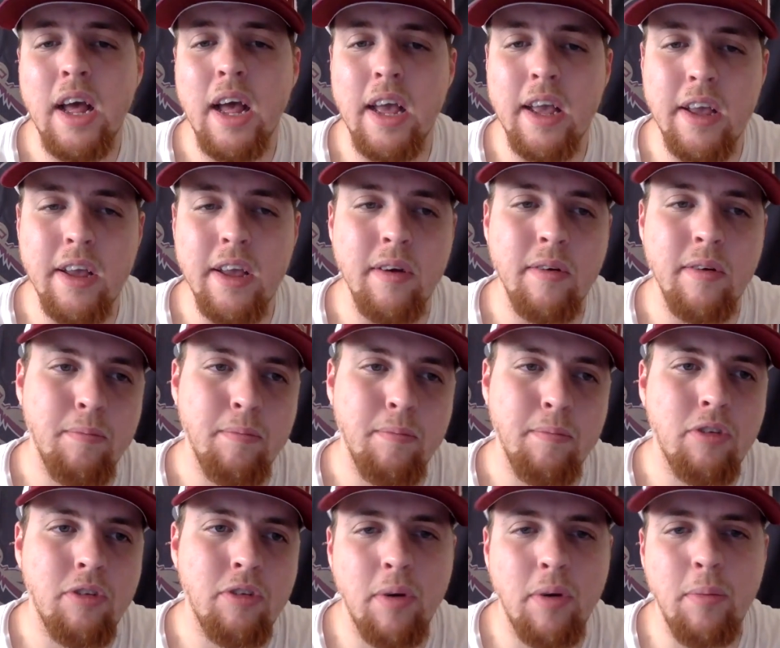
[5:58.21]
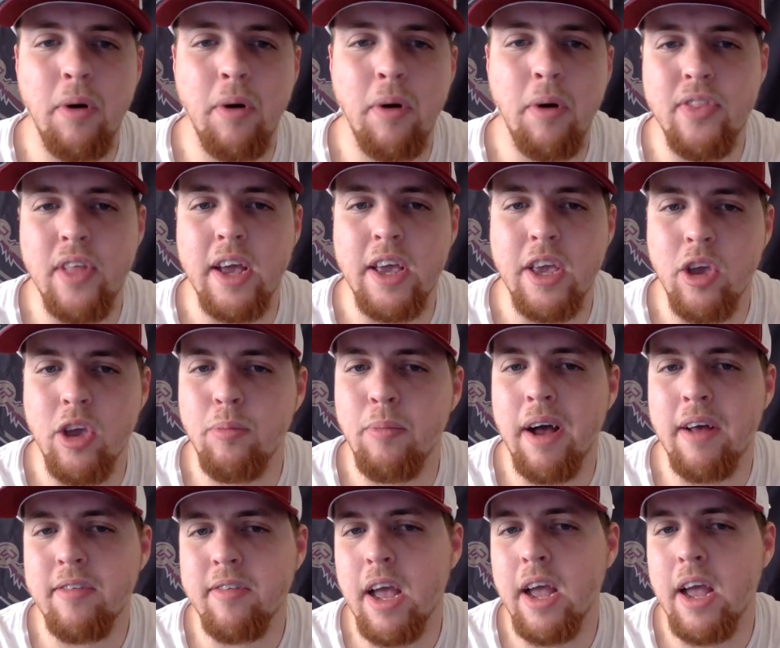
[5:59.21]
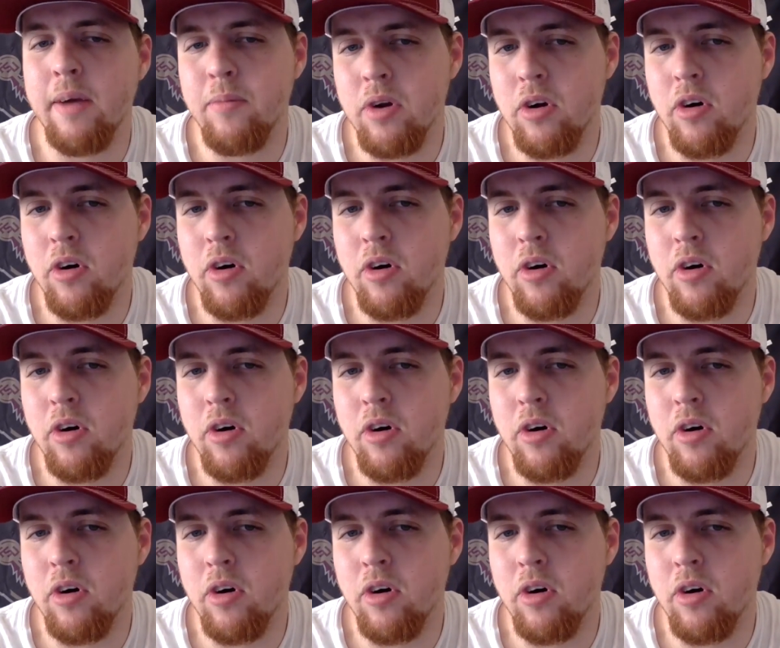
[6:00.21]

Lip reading: He mostly played in that UMass game